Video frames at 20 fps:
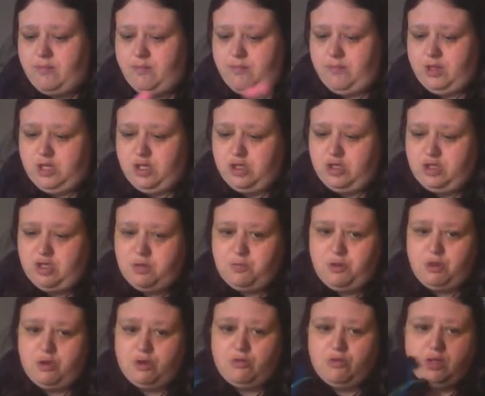But you just
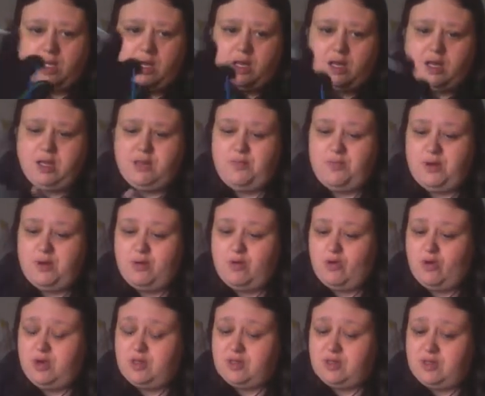put it on your hand. But
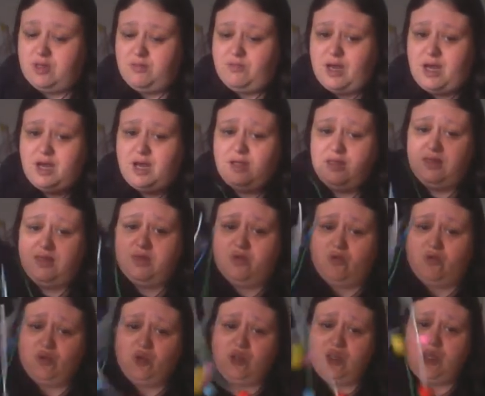honestly, my hand is
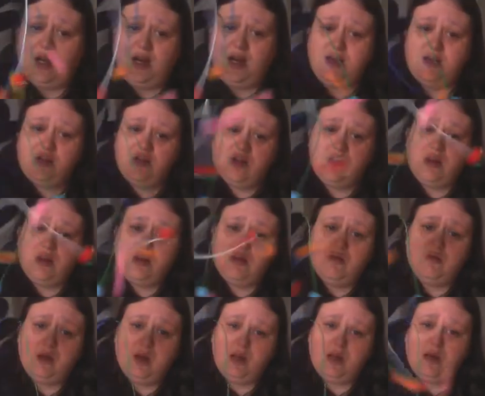all scratched
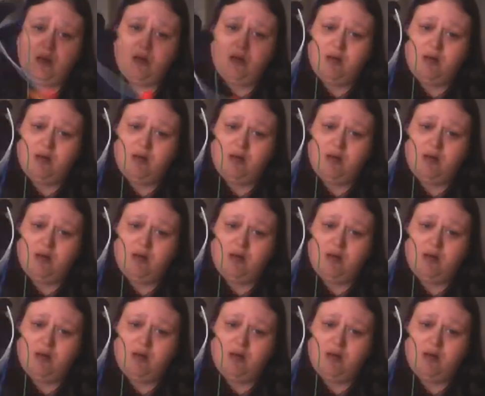with it.